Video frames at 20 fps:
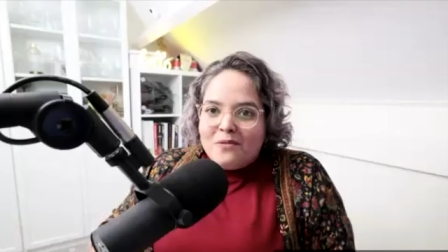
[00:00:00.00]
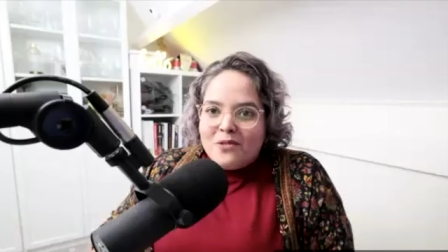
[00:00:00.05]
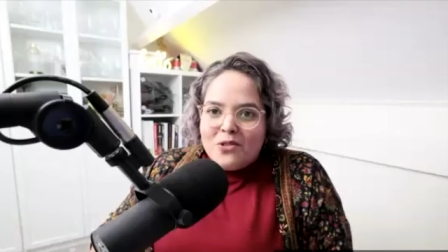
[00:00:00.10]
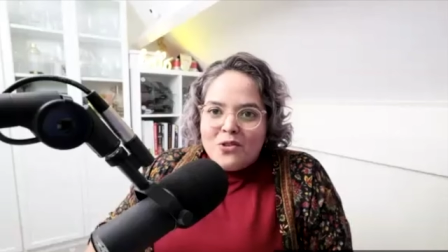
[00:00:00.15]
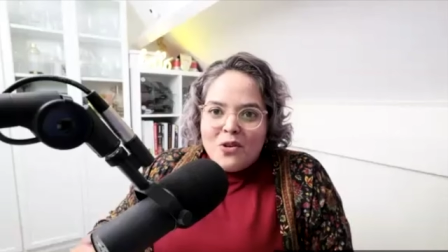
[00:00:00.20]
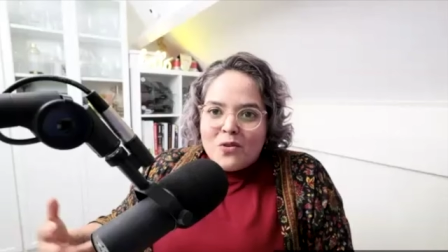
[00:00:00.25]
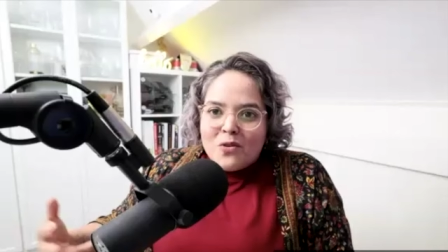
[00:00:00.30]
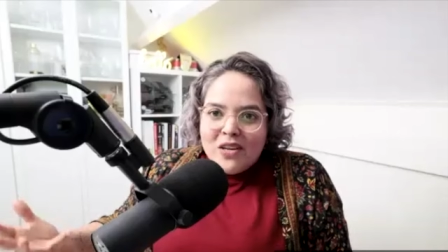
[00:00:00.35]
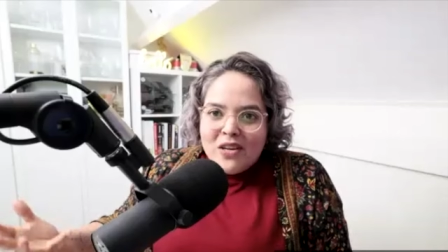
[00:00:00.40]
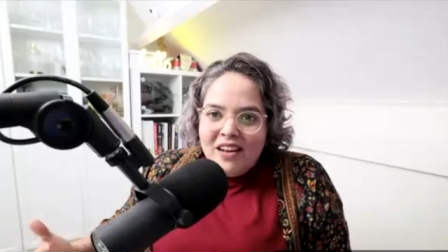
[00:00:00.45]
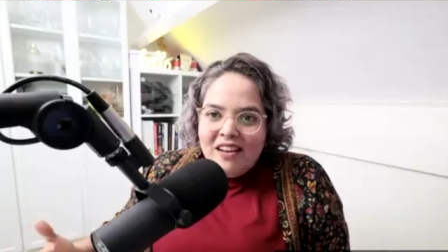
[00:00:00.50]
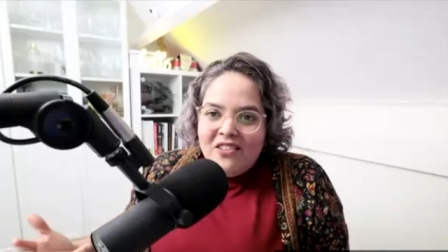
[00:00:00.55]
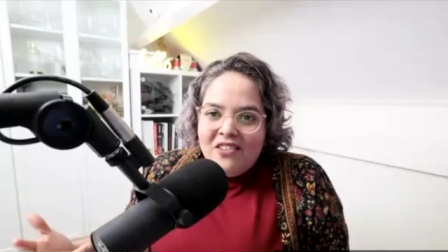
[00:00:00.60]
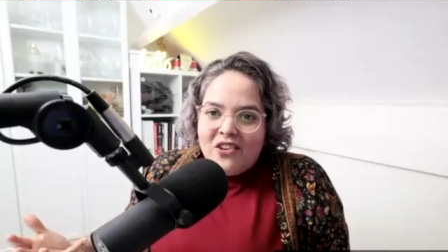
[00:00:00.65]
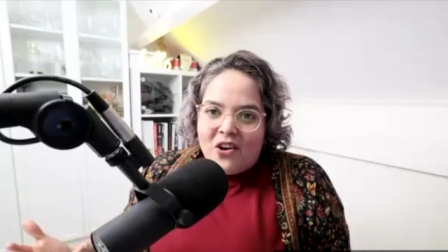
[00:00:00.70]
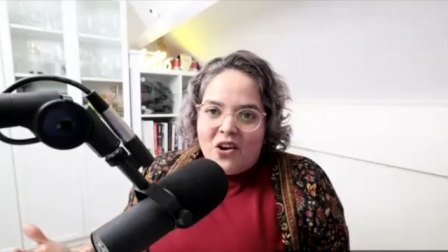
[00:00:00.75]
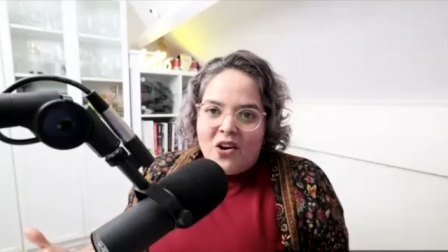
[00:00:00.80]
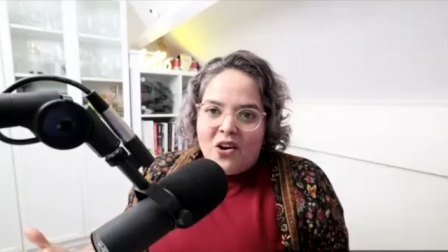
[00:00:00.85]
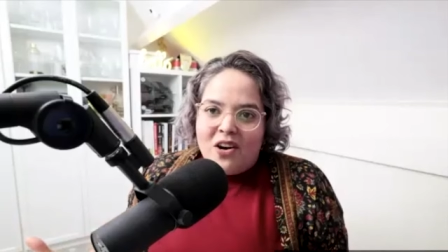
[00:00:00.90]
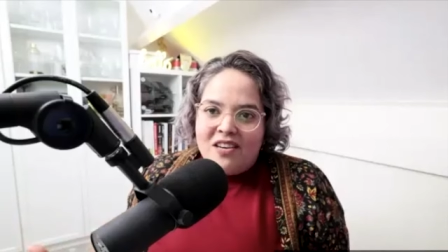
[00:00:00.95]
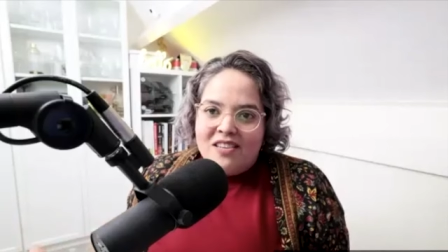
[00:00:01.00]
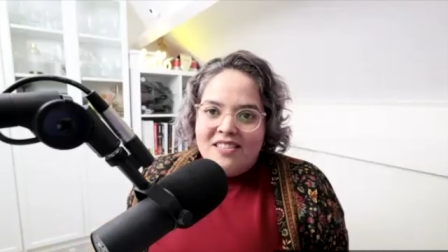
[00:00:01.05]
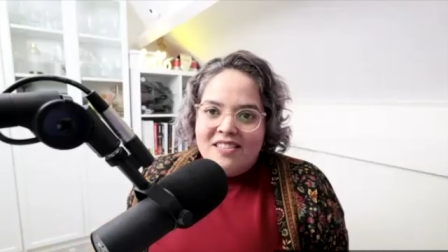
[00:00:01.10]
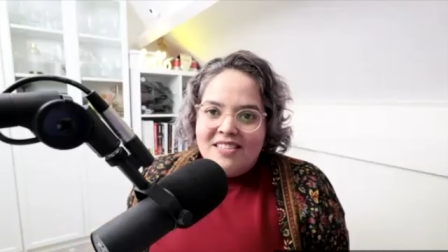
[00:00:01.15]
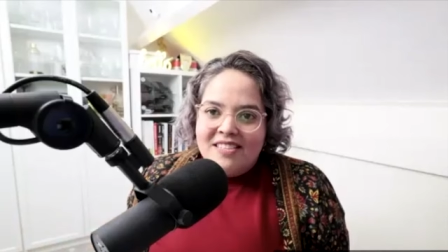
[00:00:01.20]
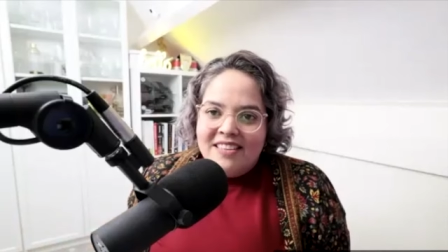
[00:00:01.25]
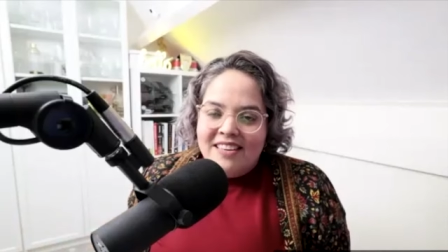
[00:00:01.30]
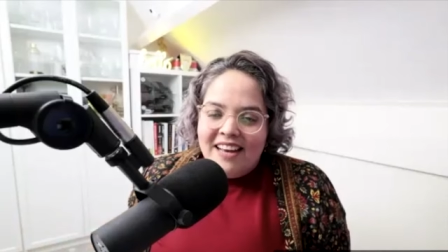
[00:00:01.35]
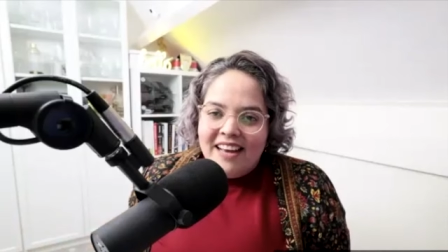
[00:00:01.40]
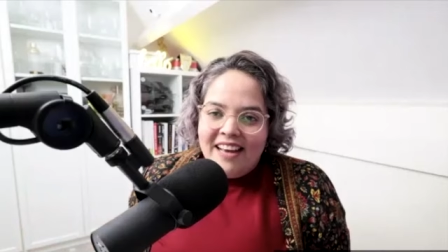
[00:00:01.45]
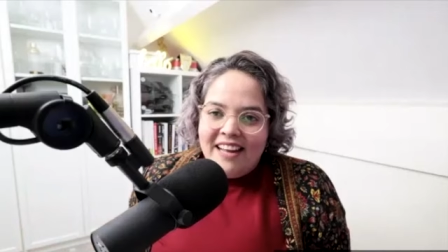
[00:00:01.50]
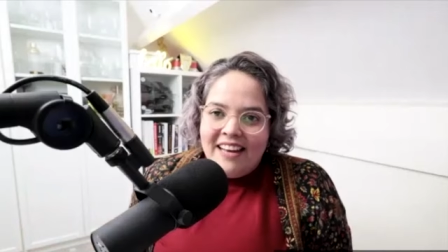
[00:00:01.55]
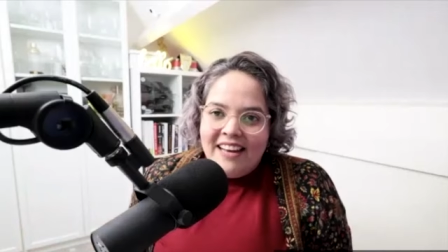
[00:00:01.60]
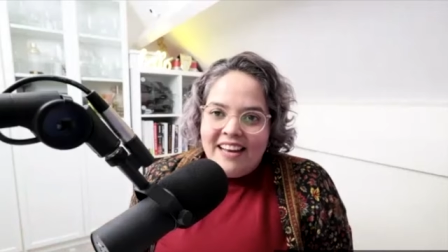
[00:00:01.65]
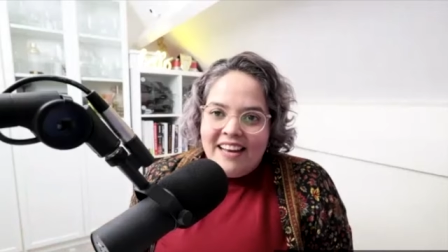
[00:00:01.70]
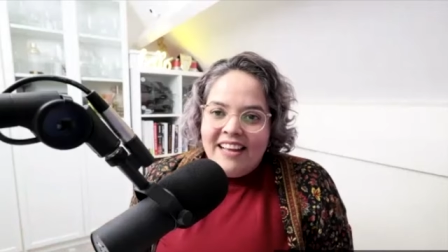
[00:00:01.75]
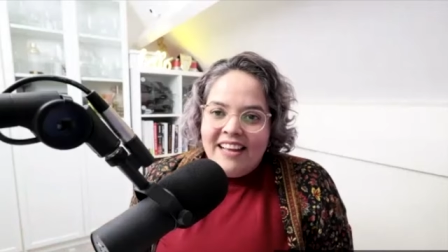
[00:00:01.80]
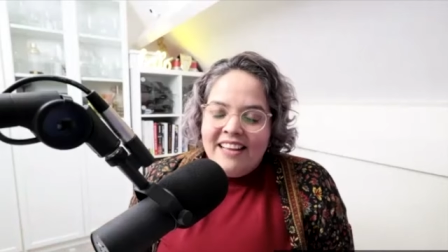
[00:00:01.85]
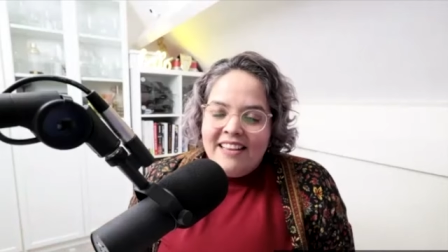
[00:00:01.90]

you know, selling their arts. And